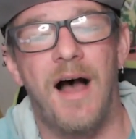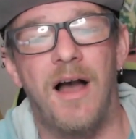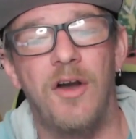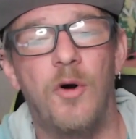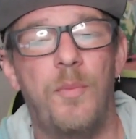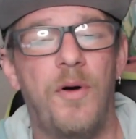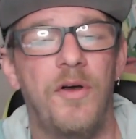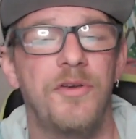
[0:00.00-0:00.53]
I
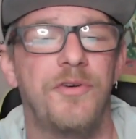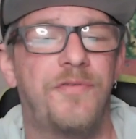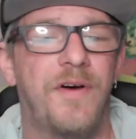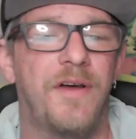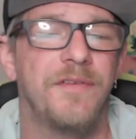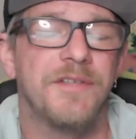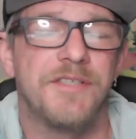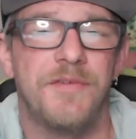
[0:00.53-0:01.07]
hope all you
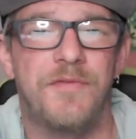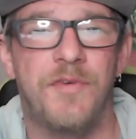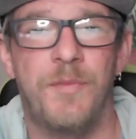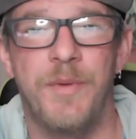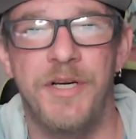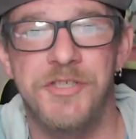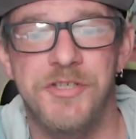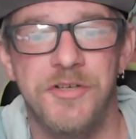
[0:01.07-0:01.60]
found this
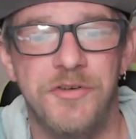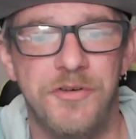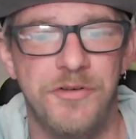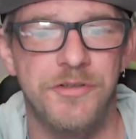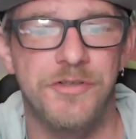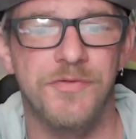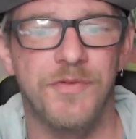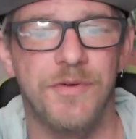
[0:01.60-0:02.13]
information
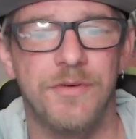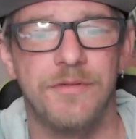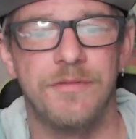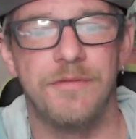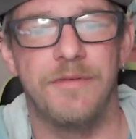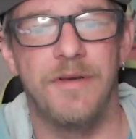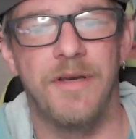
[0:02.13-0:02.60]
useful